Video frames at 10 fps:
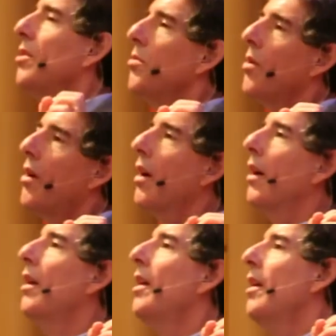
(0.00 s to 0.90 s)
you
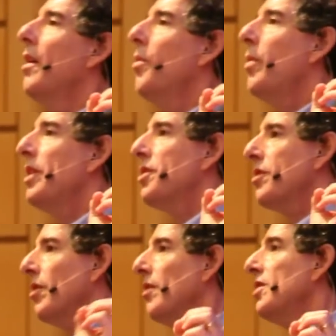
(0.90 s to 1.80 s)
are,
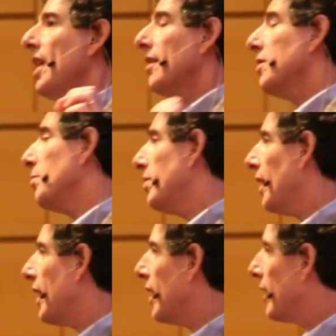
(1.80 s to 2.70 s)
which turns out to
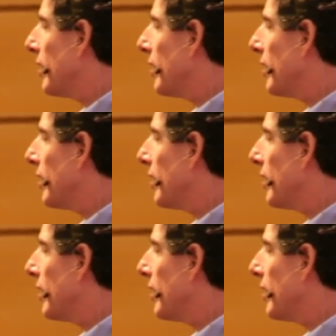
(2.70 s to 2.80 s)
play an